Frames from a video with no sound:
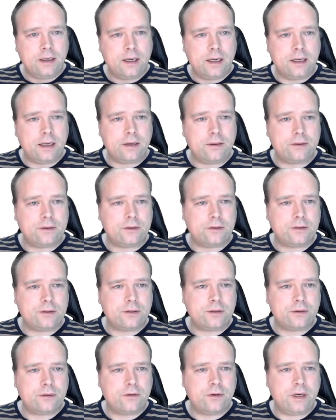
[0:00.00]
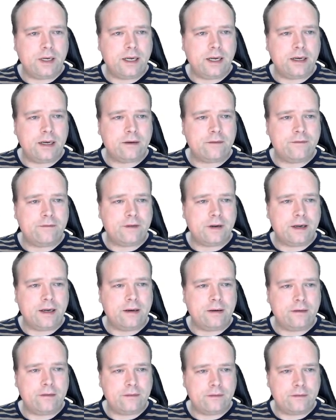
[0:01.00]
and I'll also create a
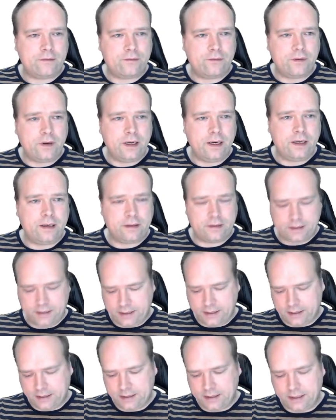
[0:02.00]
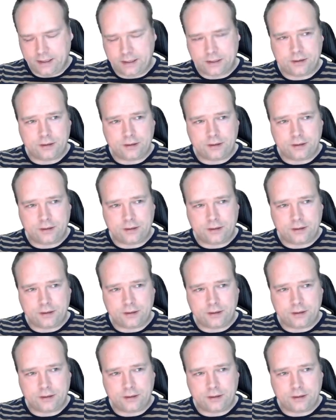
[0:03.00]
file 3.txt.